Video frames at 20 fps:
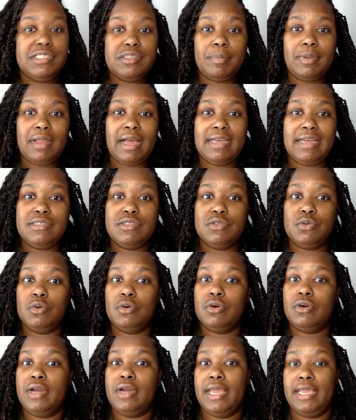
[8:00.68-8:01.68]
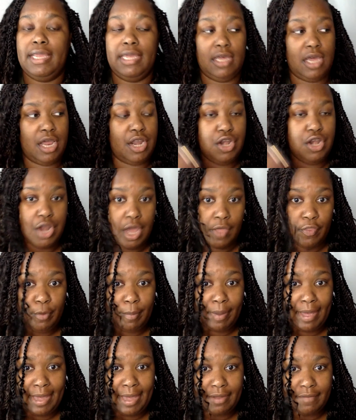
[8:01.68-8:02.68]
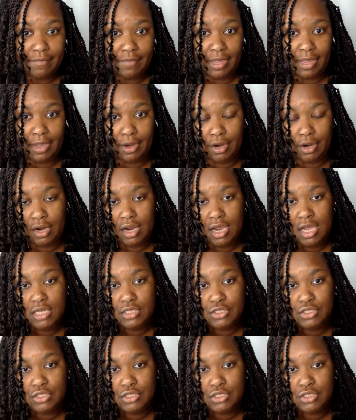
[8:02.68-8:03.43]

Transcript: supply store and get another pack of hair.